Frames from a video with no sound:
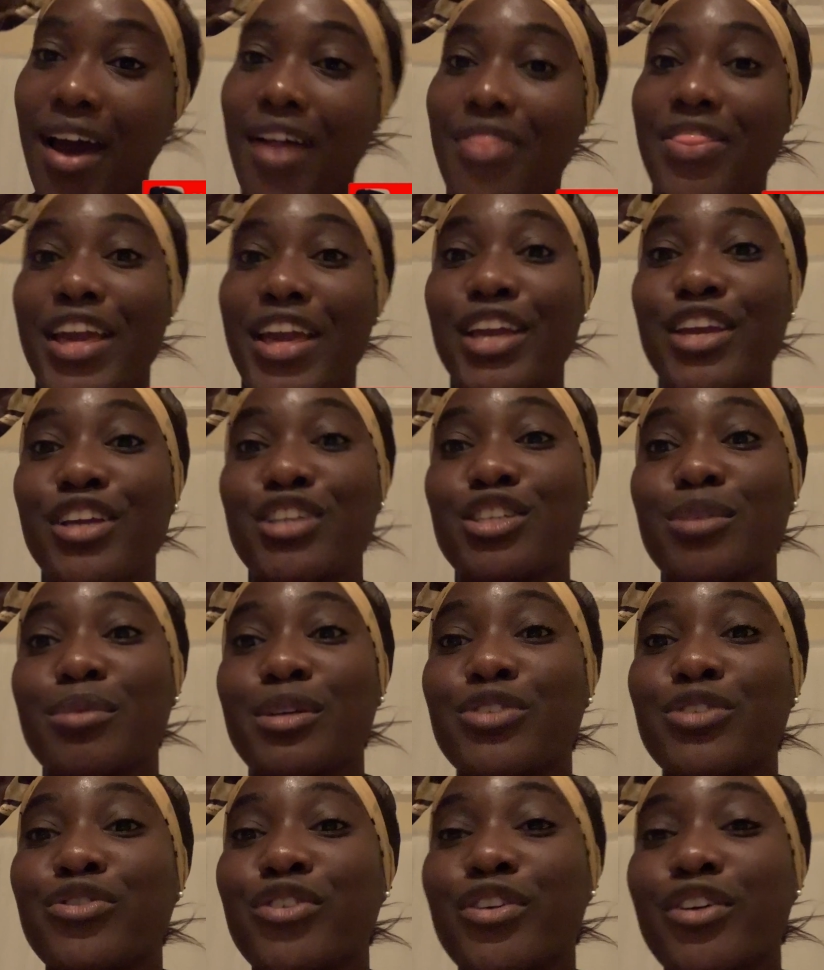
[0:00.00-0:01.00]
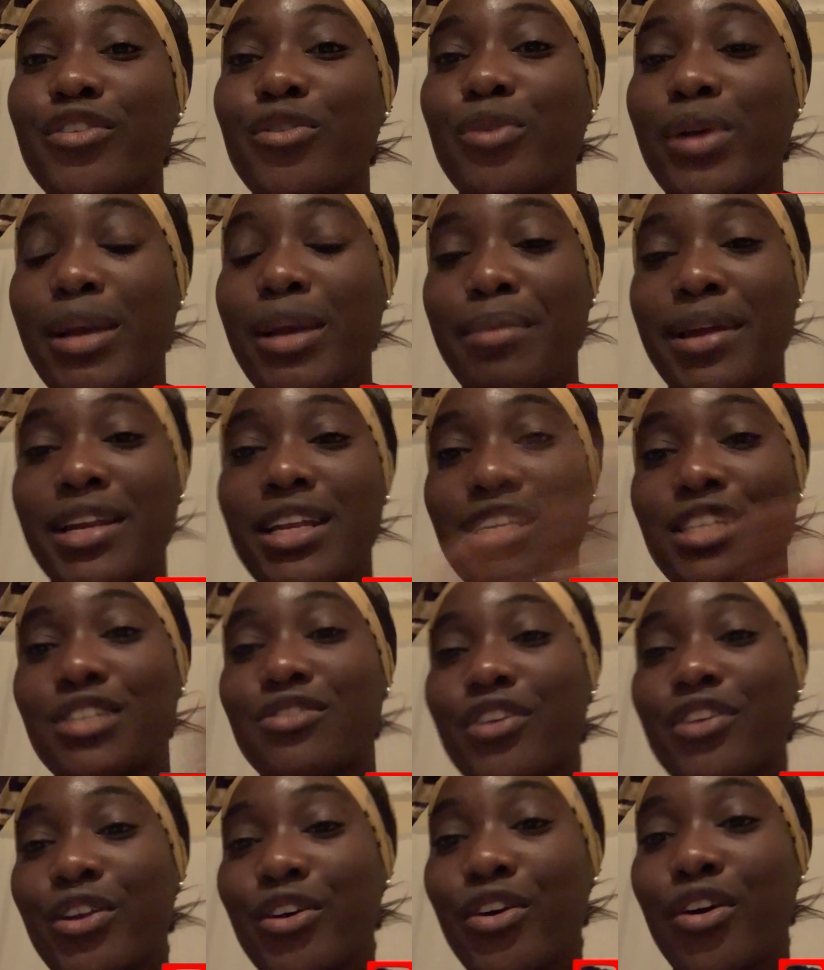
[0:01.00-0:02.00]
Thank you so much for recommending this
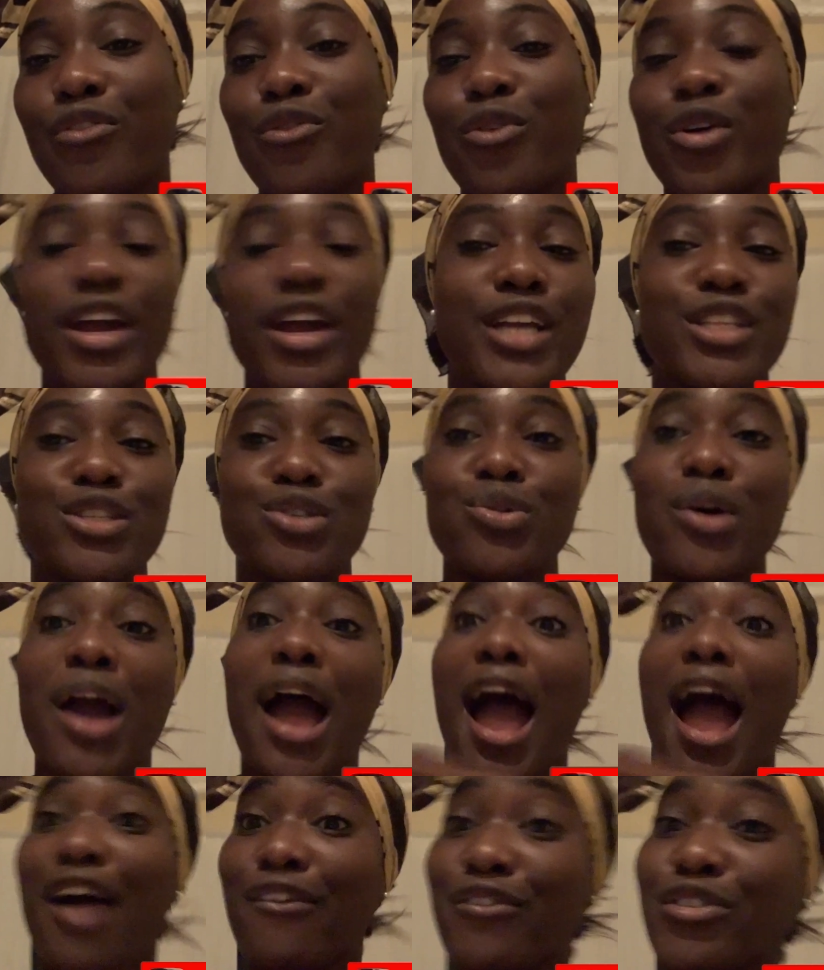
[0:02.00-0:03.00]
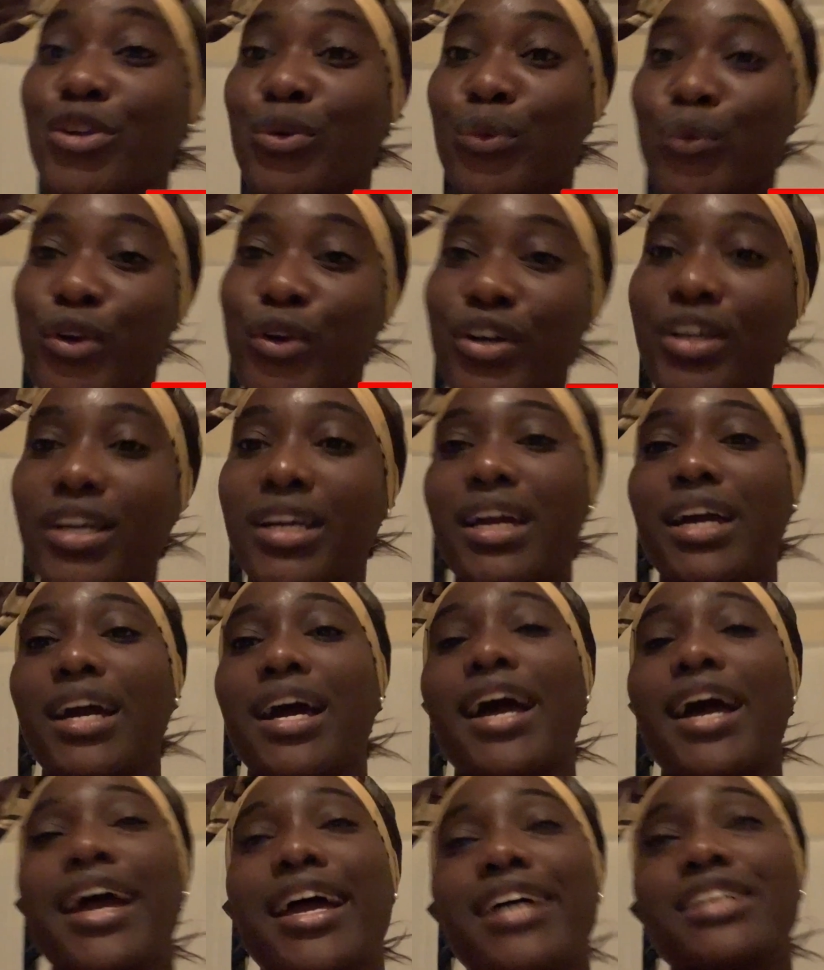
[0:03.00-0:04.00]
video of what I do after work.
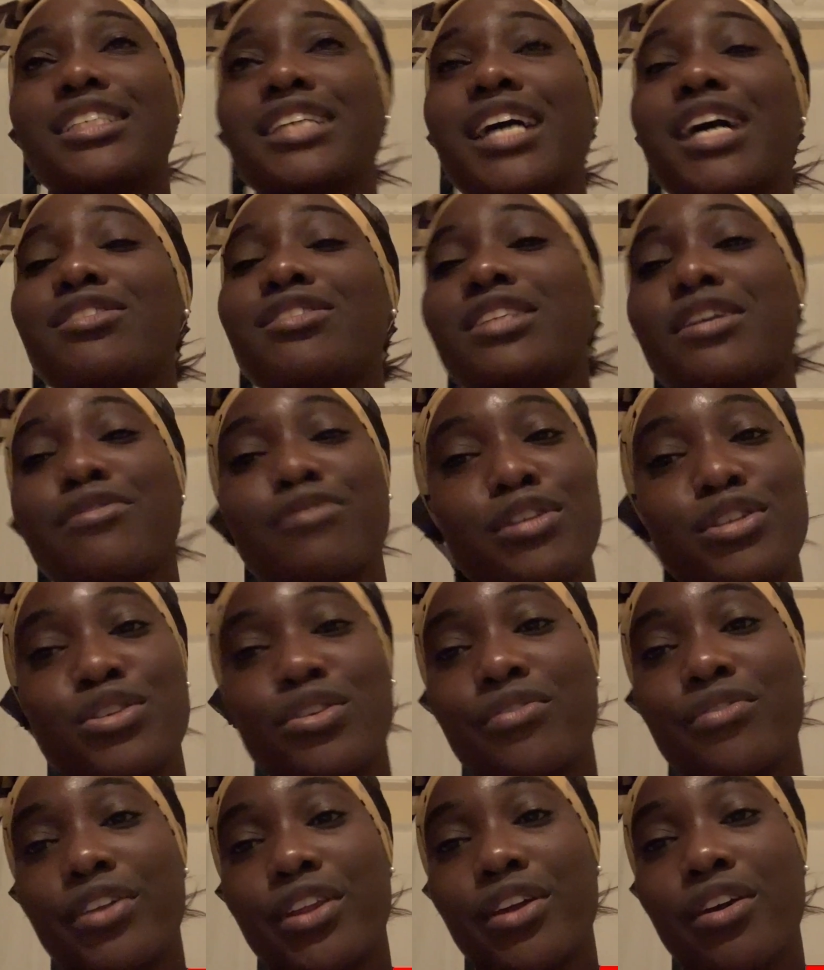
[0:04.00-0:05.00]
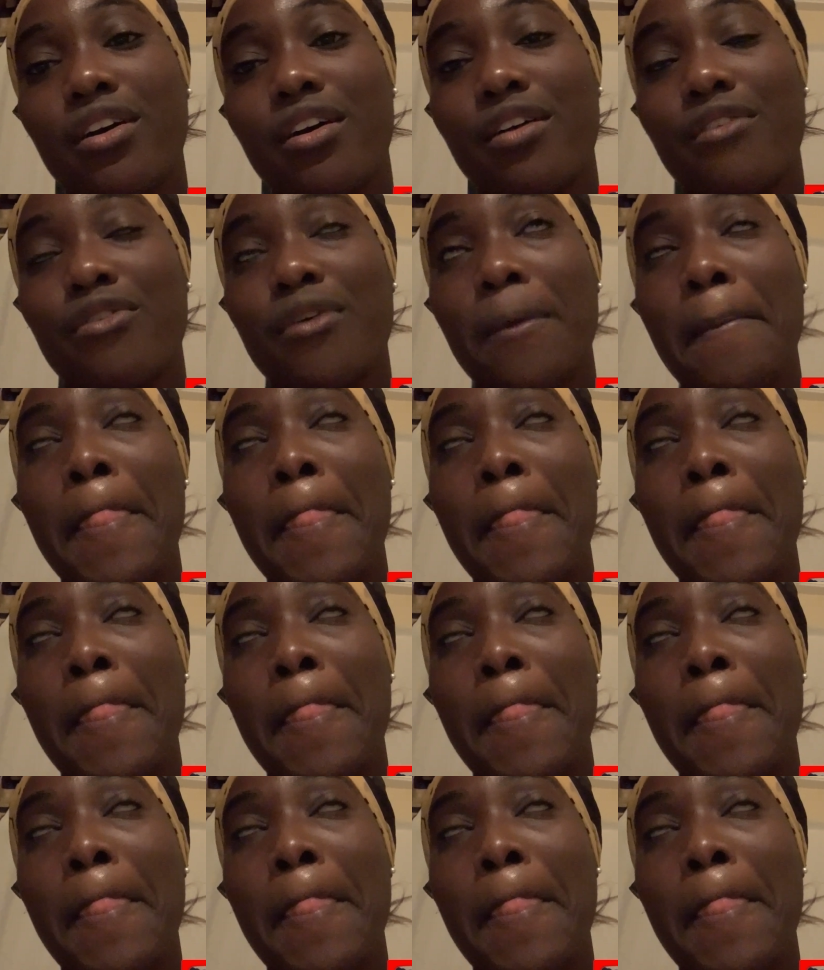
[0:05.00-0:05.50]
And I'll definitely do a video of